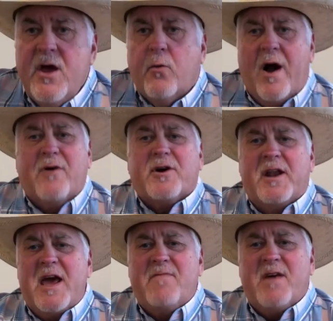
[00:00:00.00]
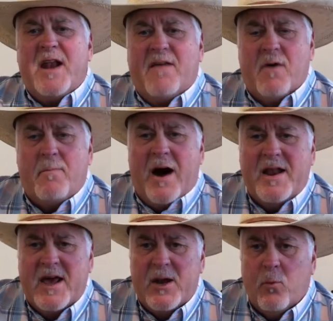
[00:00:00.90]
Well, good evening,
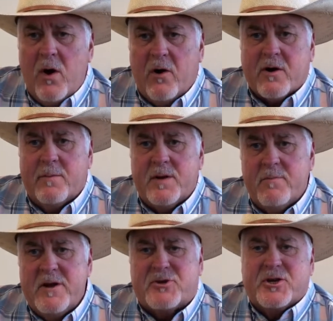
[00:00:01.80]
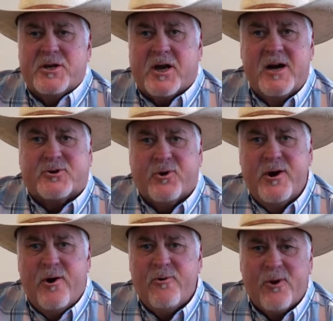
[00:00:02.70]
everybody, and welcome to Mission Country
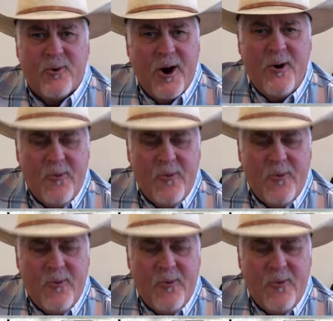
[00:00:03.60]
on the Road.